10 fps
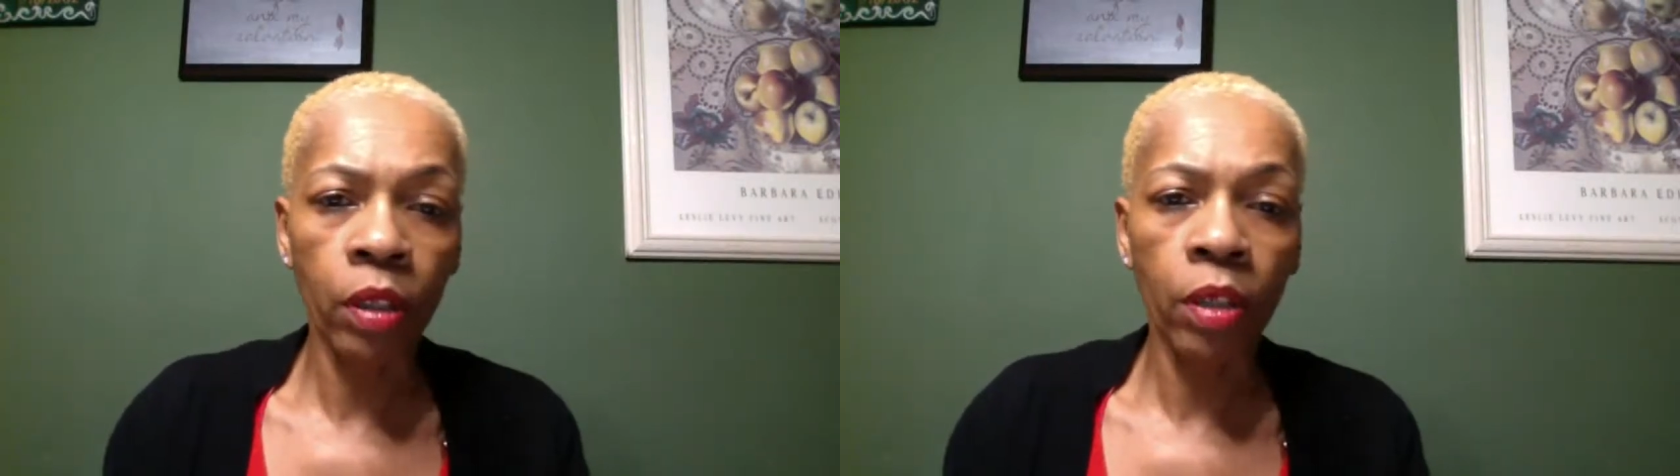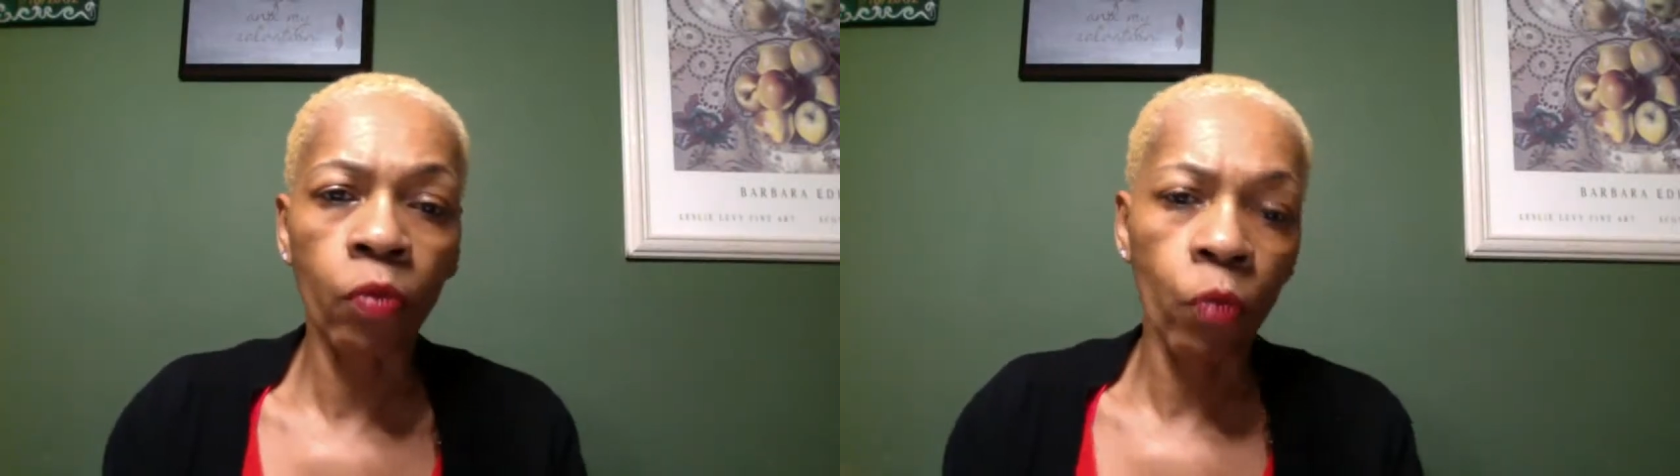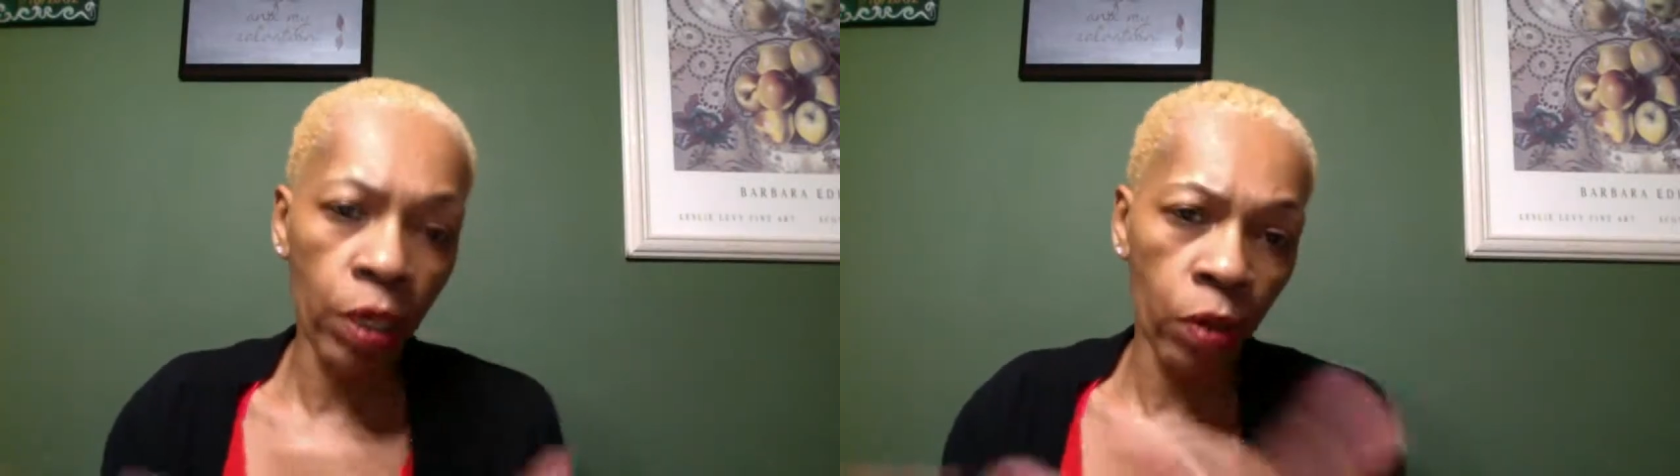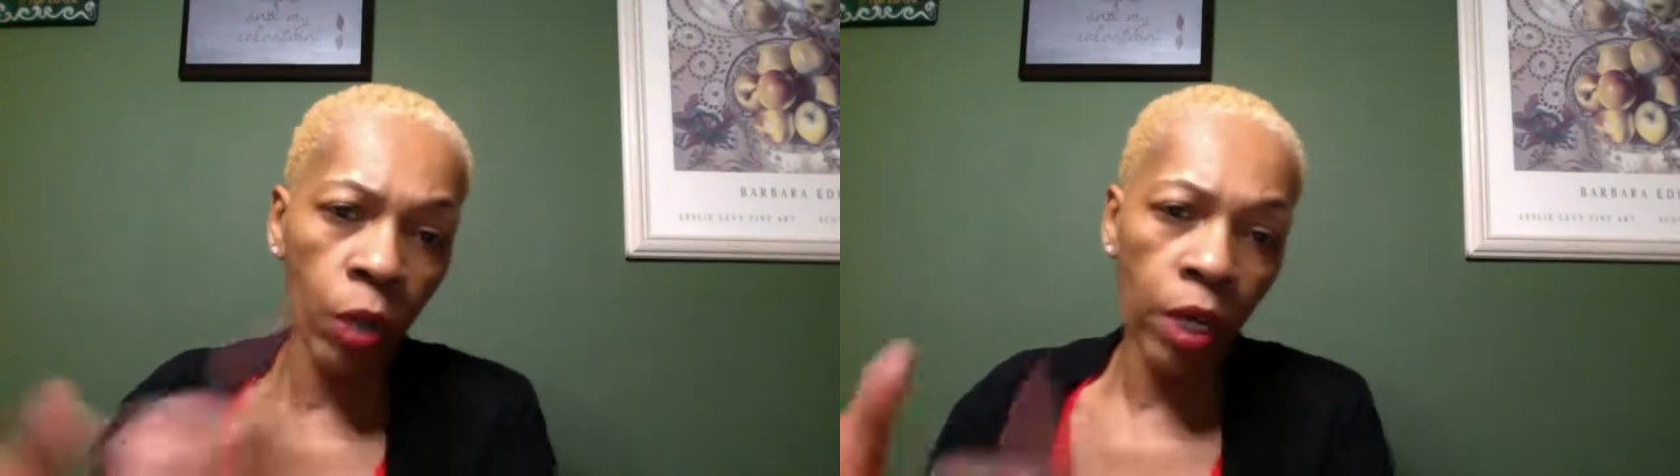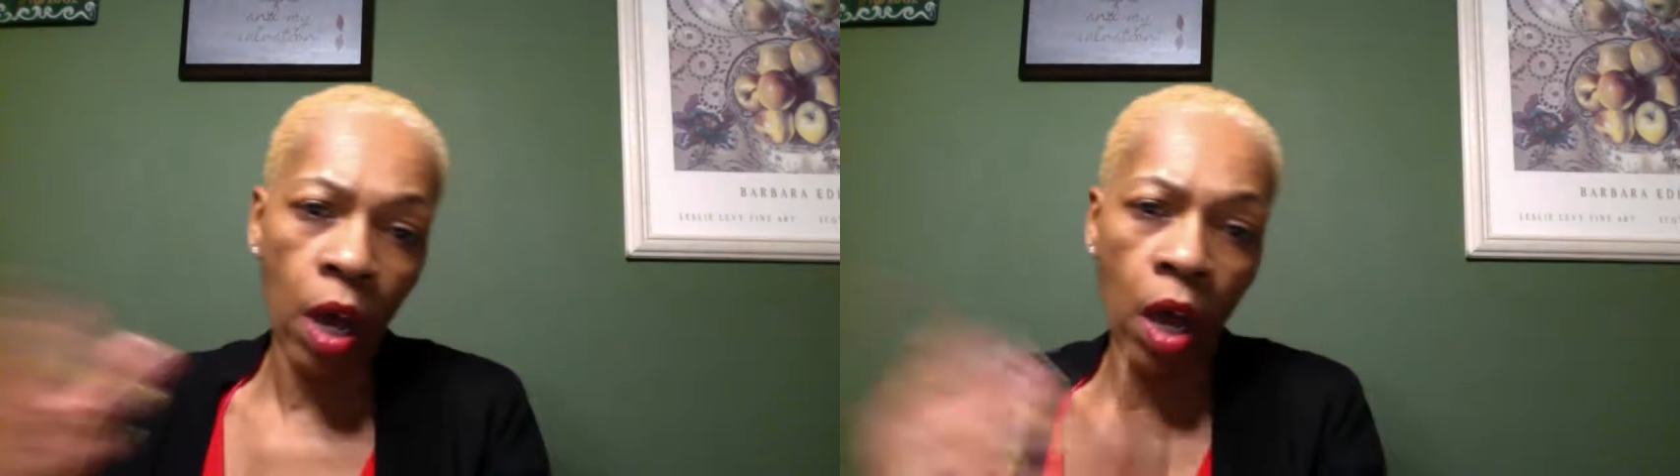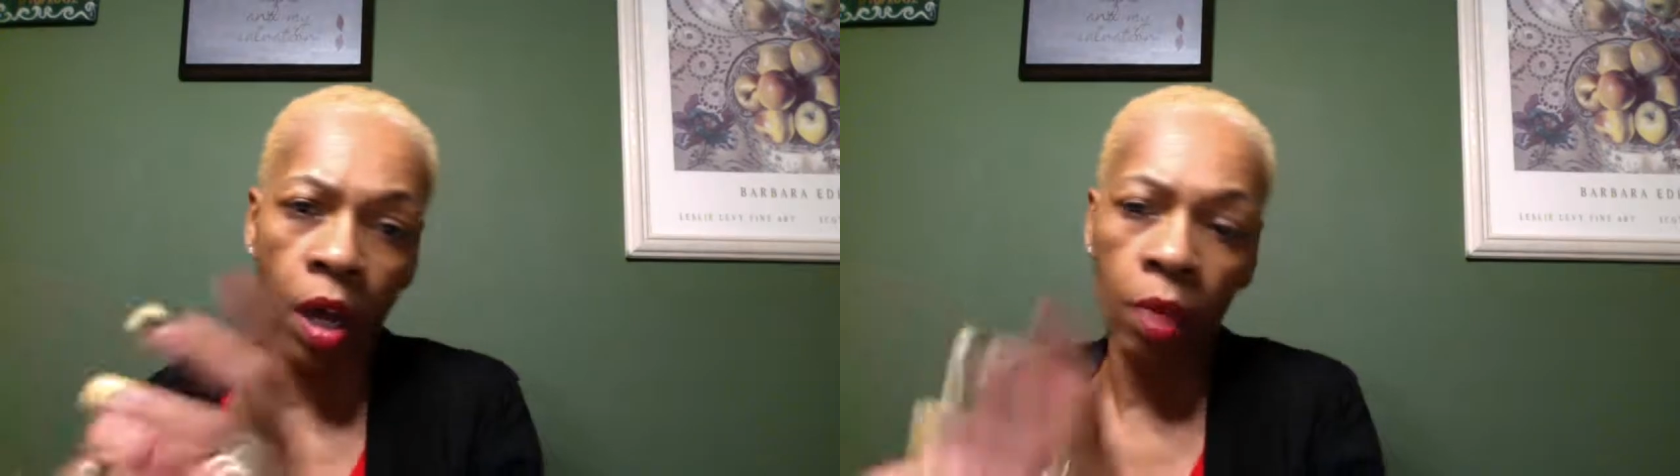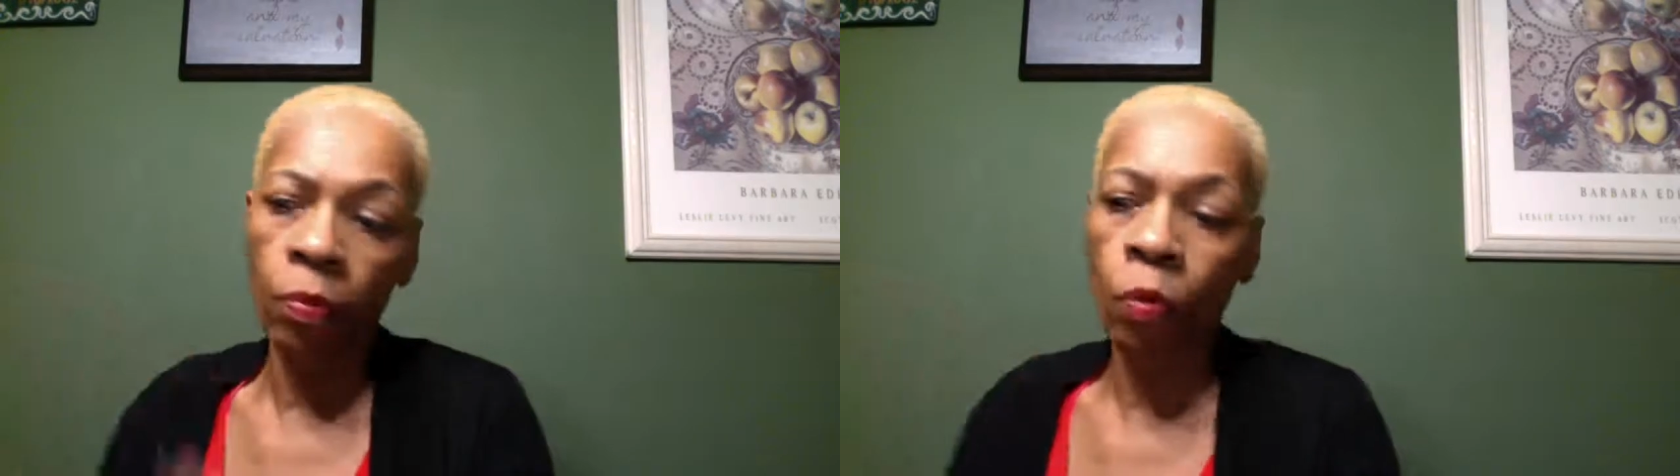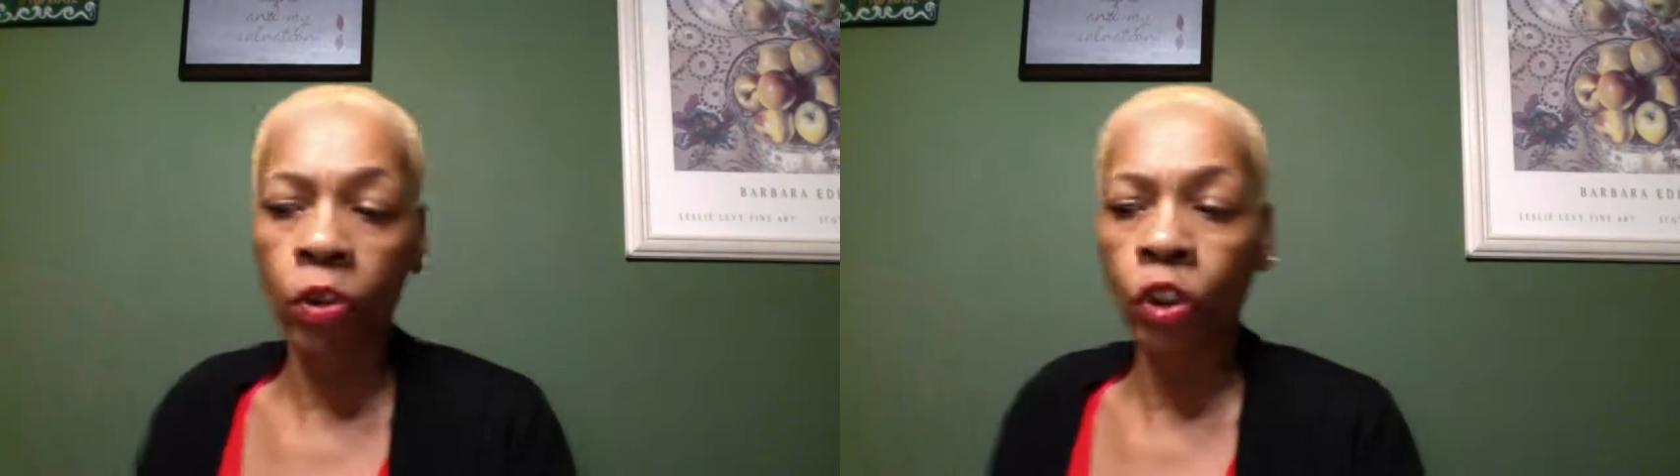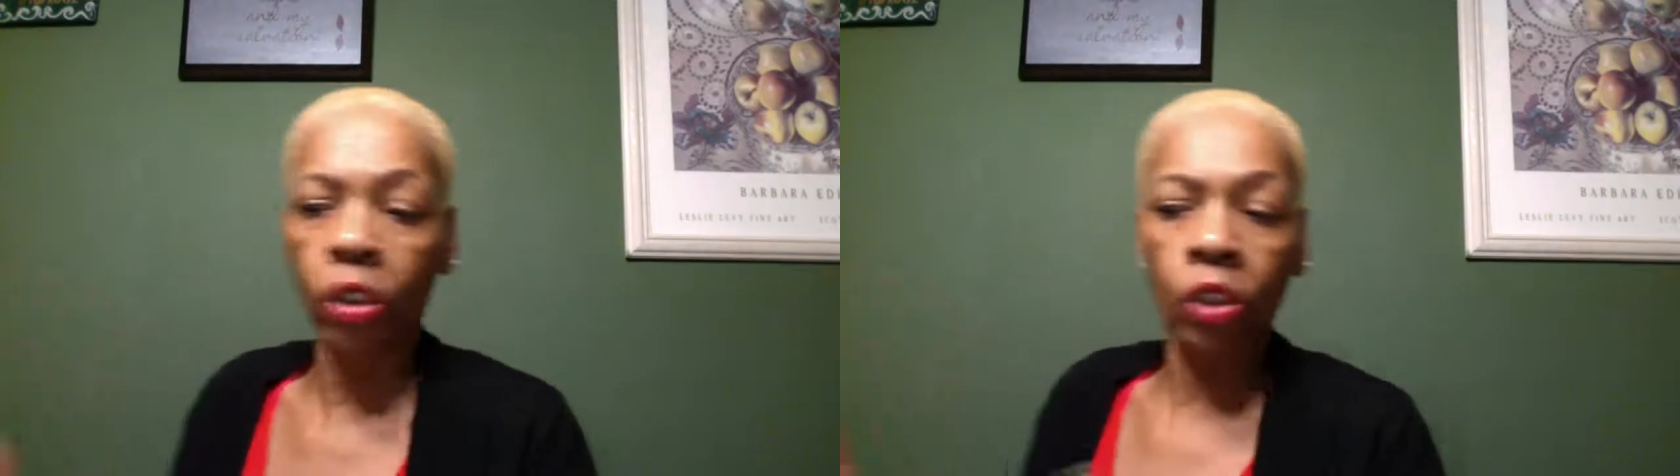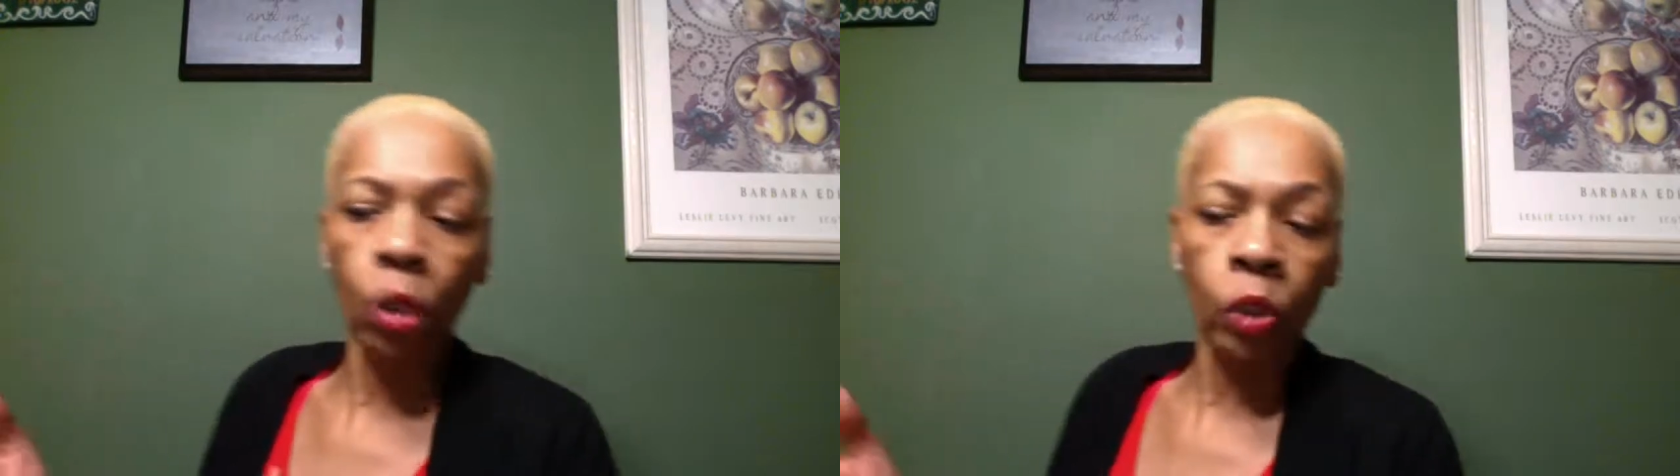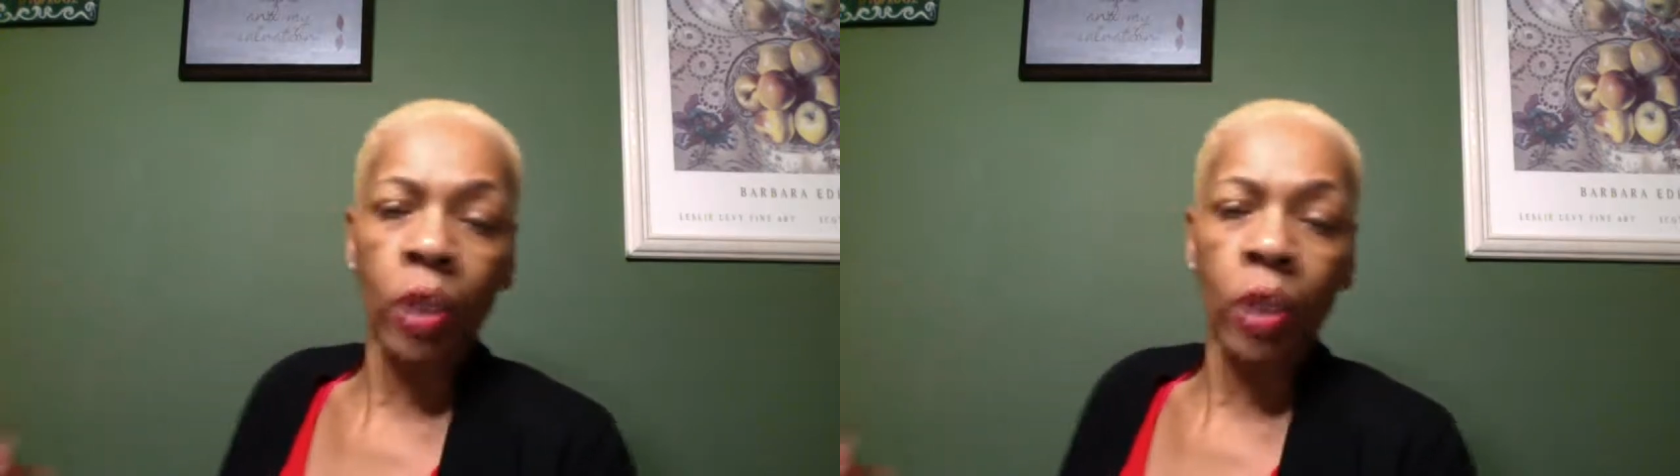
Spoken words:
when George